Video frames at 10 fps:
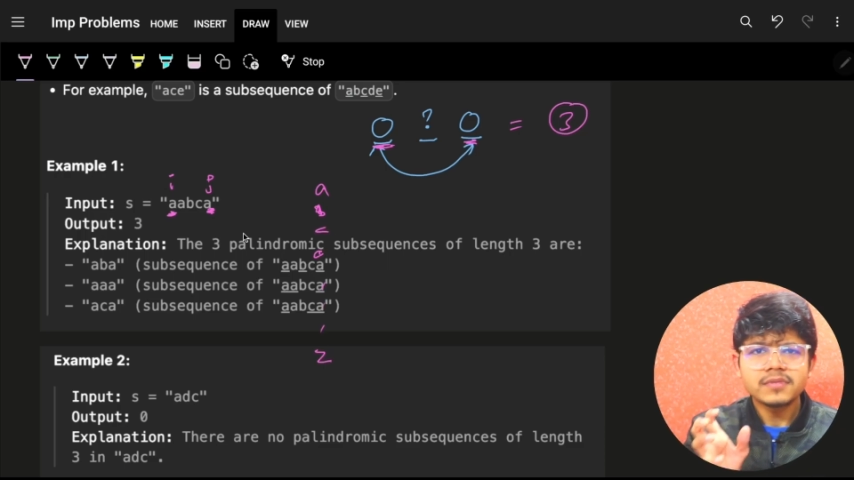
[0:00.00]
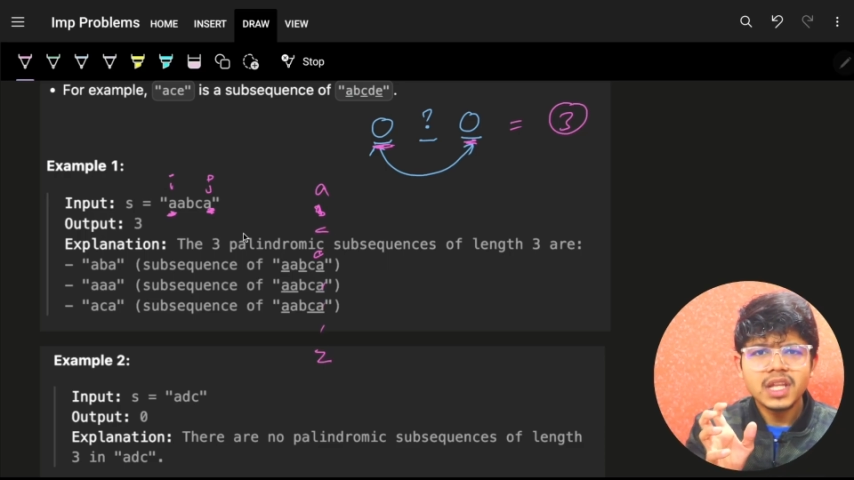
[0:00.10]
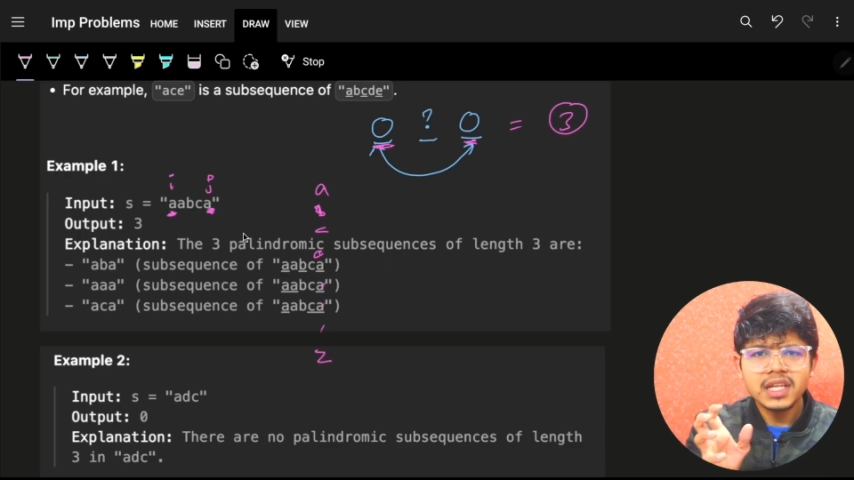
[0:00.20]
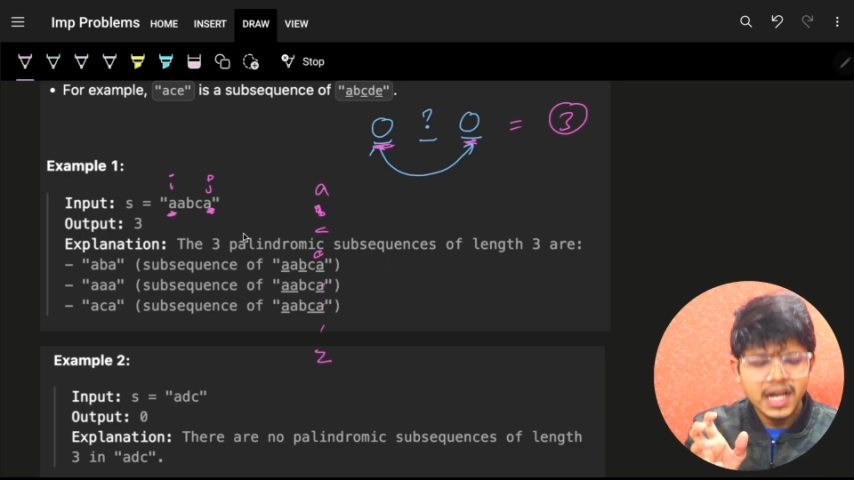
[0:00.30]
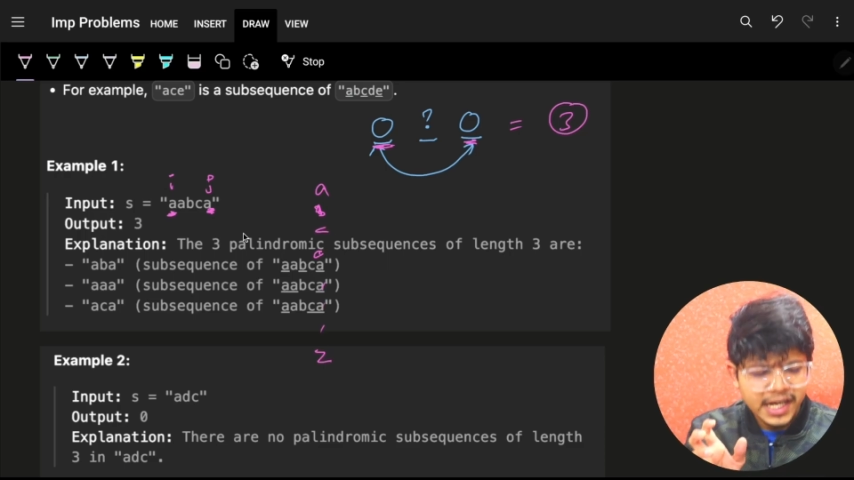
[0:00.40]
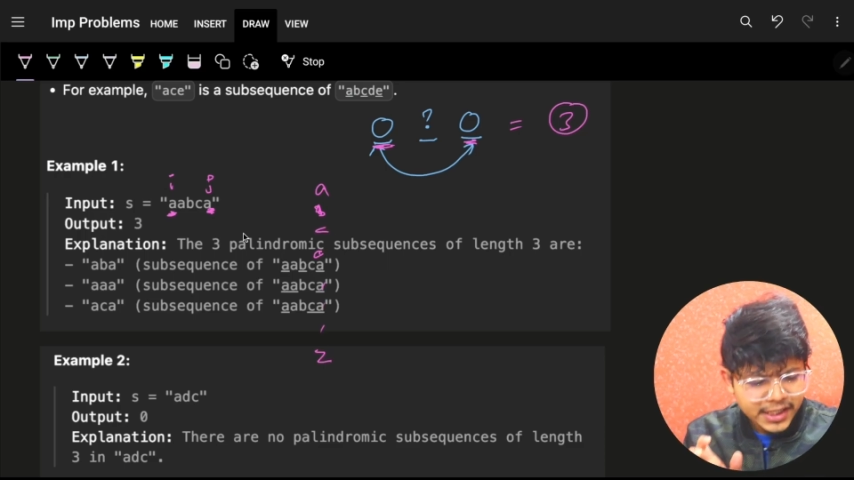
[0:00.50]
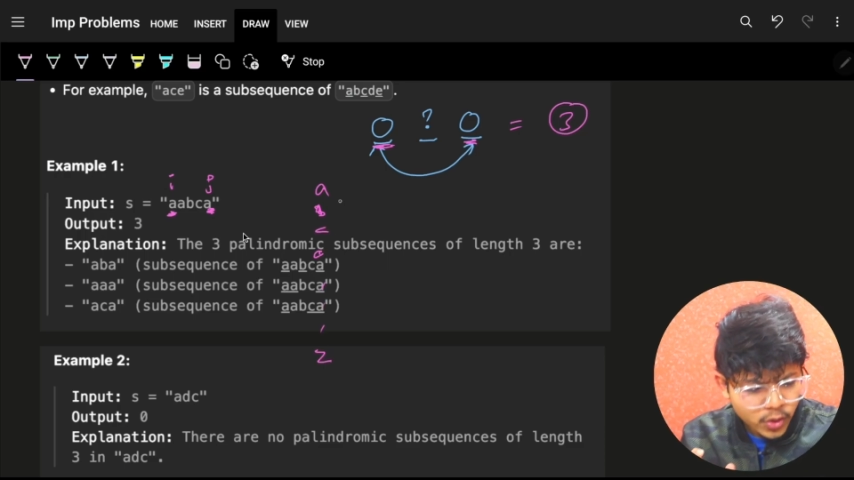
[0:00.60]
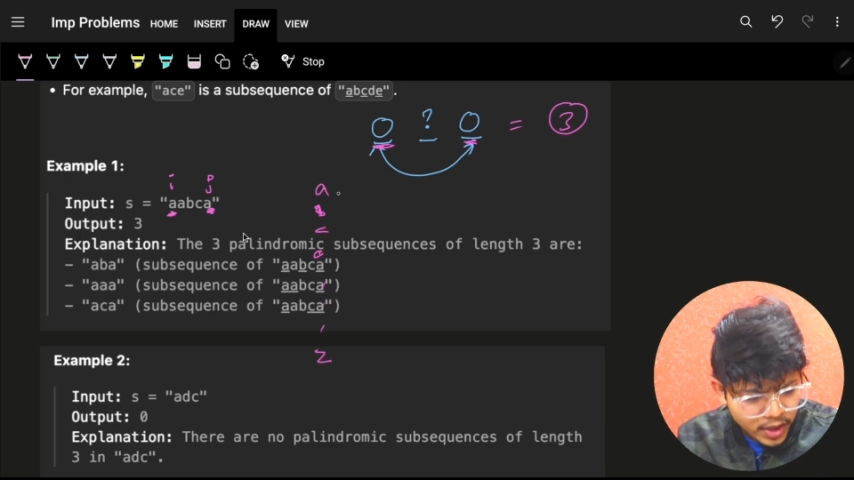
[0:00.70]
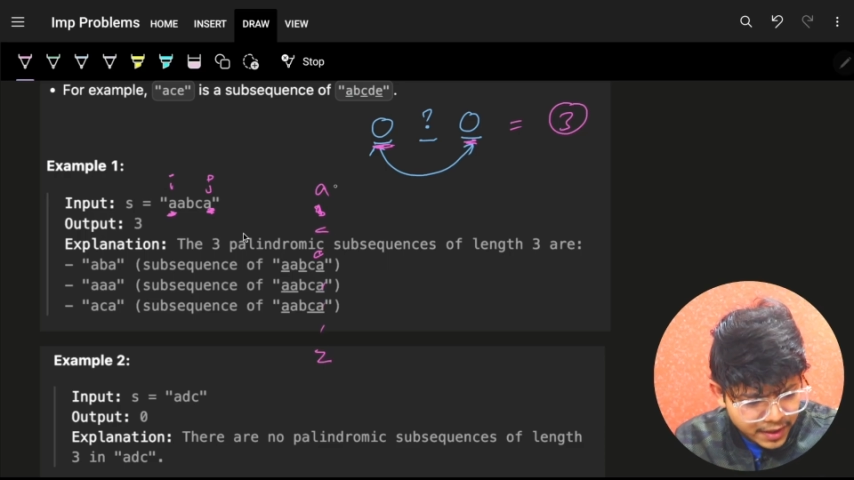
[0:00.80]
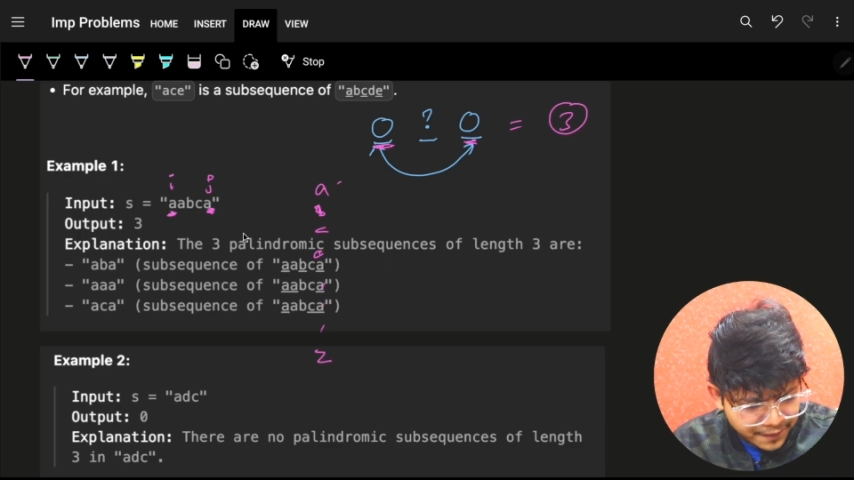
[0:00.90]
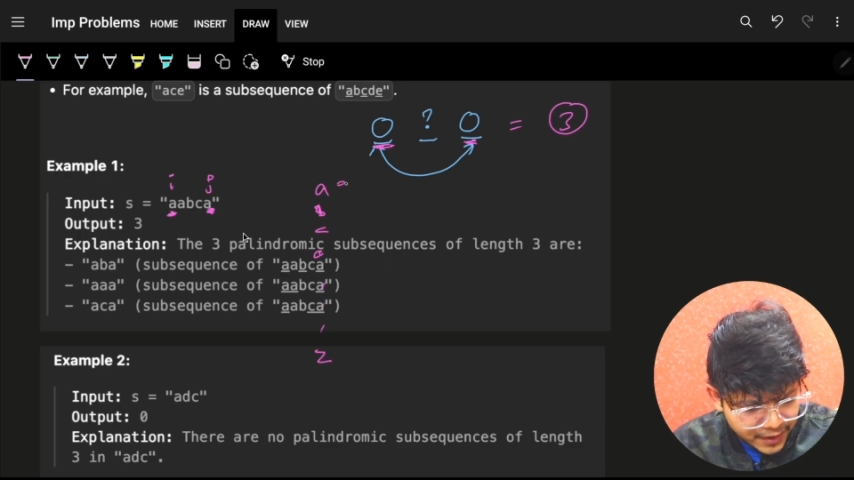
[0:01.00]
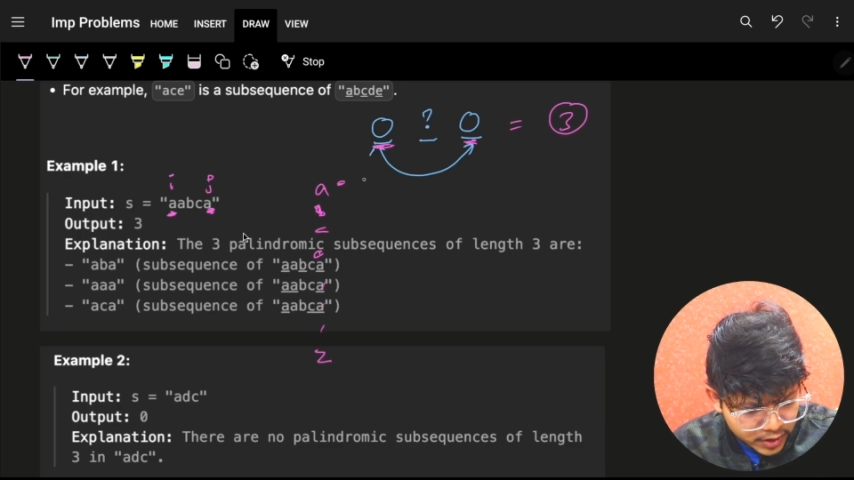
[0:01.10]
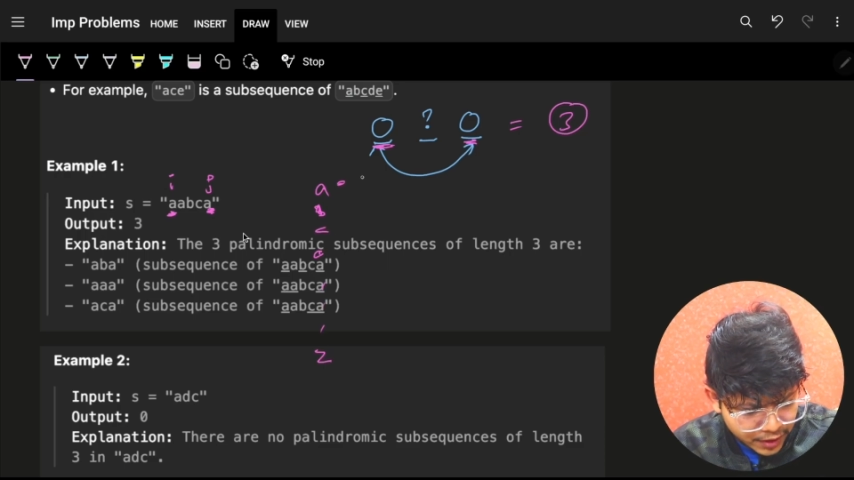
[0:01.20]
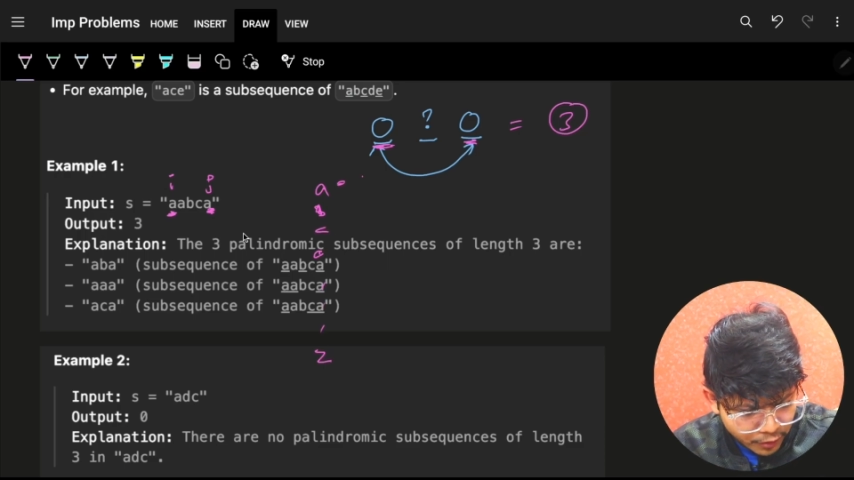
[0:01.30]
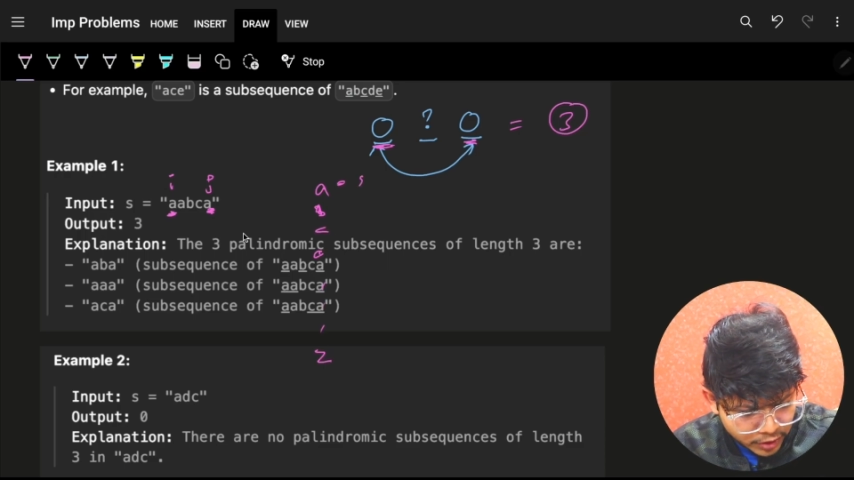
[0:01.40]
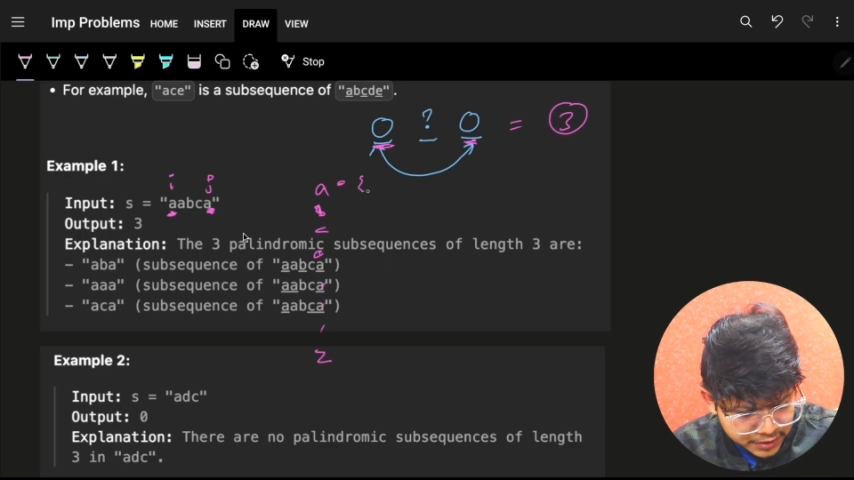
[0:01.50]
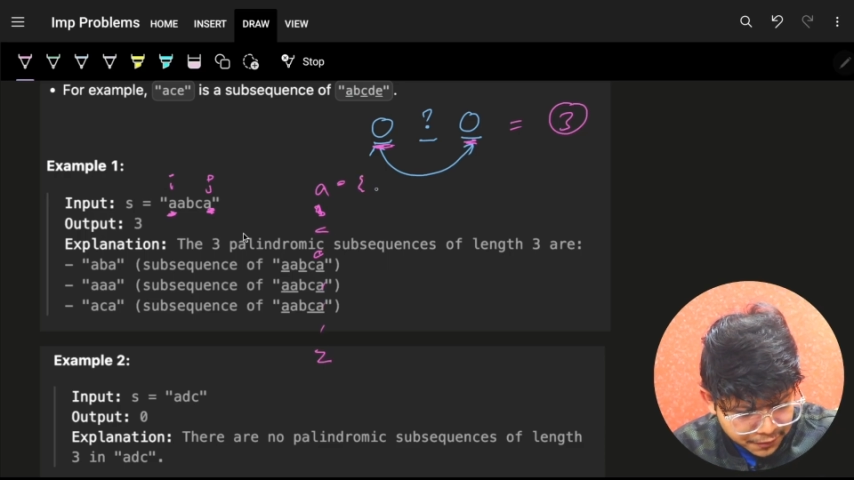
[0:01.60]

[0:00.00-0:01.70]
I'll go and find, okay, what's the